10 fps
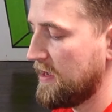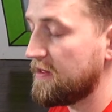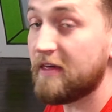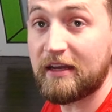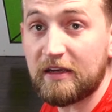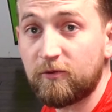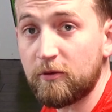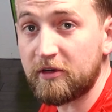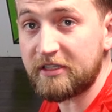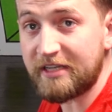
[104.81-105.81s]
that if we
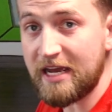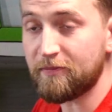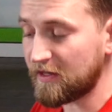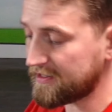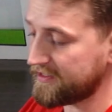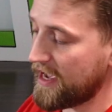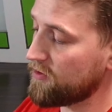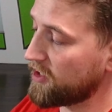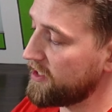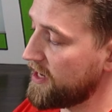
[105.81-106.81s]
were to tape this
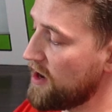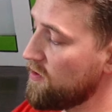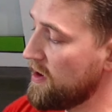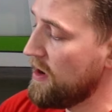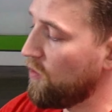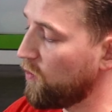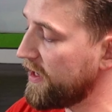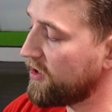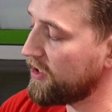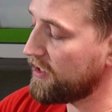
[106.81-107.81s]
down right now, we
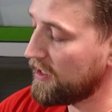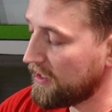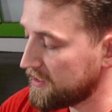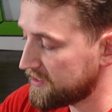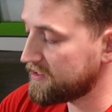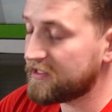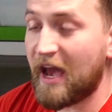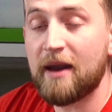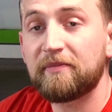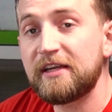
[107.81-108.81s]
could
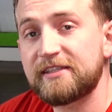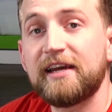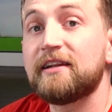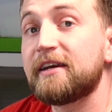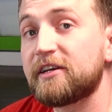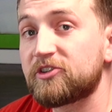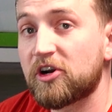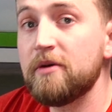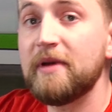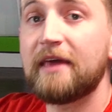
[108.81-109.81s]
tap this end like a
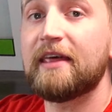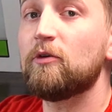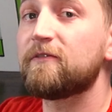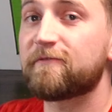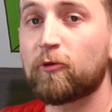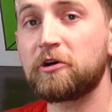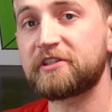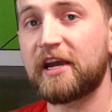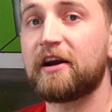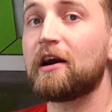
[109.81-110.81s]
drum and that would
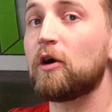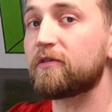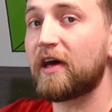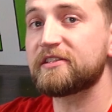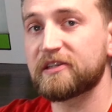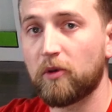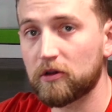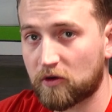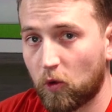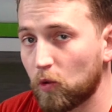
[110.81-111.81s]
force air out of that
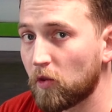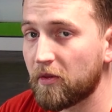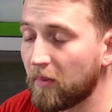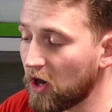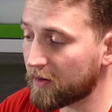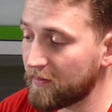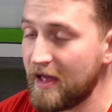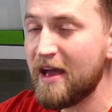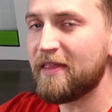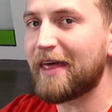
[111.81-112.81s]
smaller hole on the bottom.
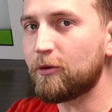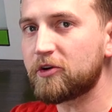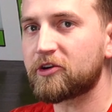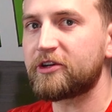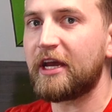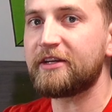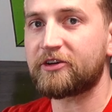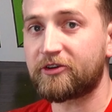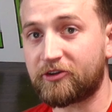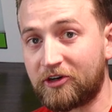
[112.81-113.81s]
That would create
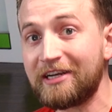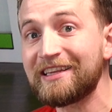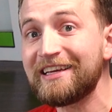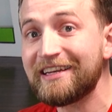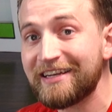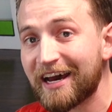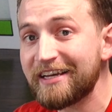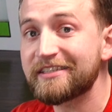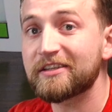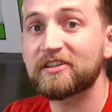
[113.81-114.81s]
really
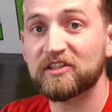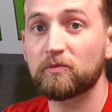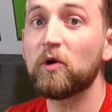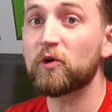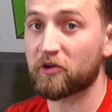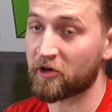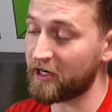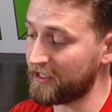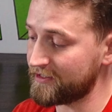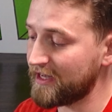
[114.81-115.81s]
nice smoke
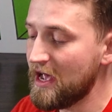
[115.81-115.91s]
rings,